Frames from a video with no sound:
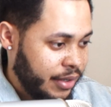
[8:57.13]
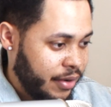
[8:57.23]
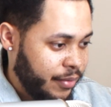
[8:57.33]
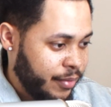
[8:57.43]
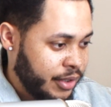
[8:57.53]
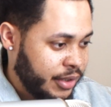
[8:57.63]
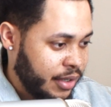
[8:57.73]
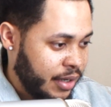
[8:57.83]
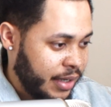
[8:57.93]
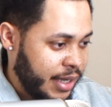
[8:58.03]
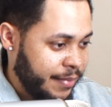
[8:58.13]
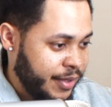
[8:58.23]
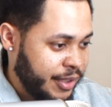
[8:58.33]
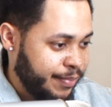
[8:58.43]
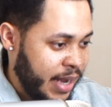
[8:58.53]
know, we're just going to keep
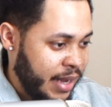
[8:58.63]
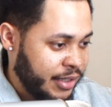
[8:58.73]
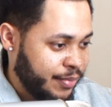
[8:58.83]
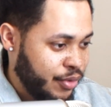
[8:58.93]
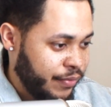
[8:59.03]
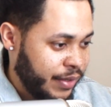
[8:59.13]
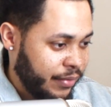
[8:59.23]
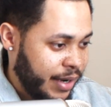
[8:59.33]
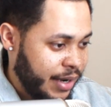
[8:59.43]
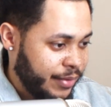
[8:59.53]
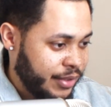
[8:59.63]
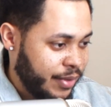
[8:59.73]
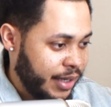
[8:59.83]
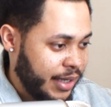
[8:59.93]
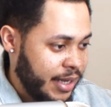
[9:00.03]
this balance moving, right? We're just
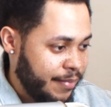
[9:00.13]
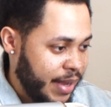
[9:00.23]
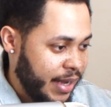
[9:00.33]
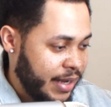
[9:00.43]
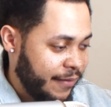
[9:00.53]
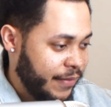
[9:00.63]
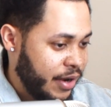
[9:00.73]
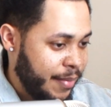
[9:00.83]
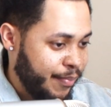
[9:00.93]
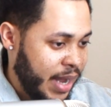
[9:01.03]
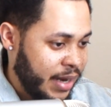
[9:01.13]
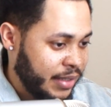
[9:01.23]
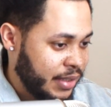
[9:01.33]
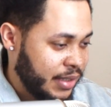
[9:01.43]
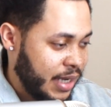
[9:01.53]
going to keep making a very
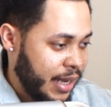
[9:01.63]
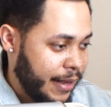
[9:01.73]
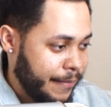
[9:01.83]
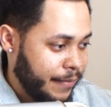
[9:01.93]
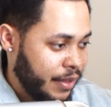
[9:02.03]
balanced design.